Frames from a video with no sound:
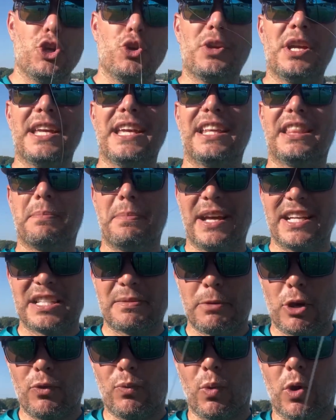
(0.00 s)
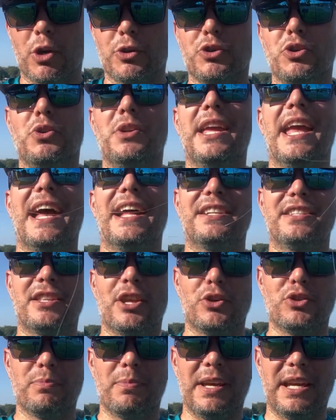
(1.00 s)
can get the best of both worlds. You can catch
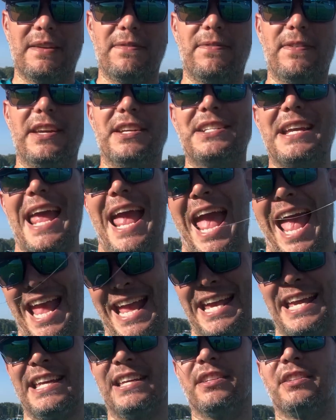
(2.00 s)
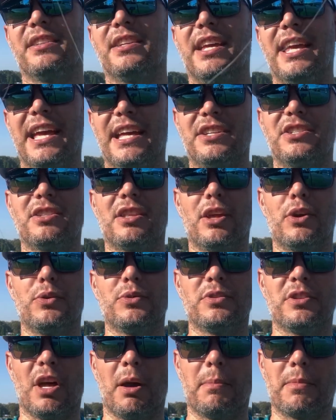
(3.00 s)
those big fish and catch
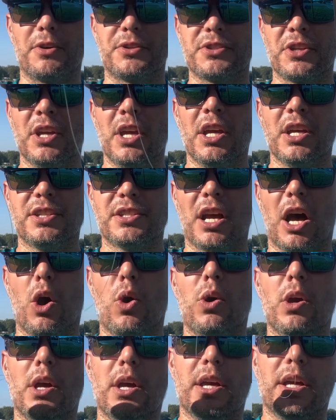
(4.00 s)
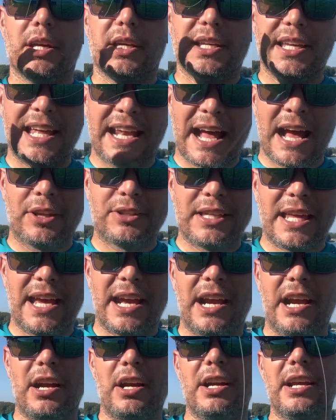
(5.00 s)
those numbers. So get out
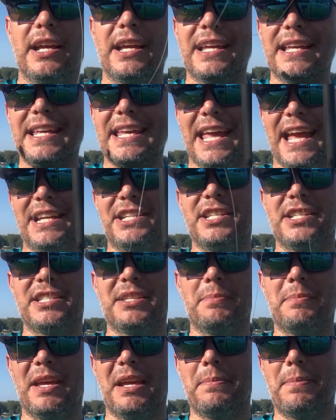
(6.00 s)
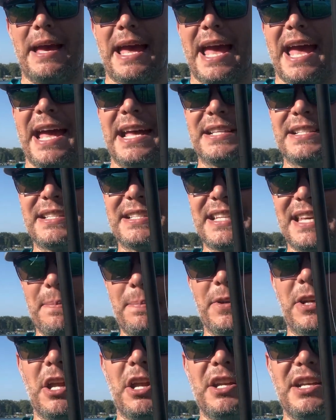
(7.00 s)
there, catch you some big bass,
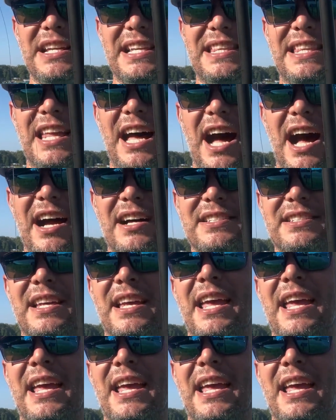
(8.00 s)
skipping underneath docks,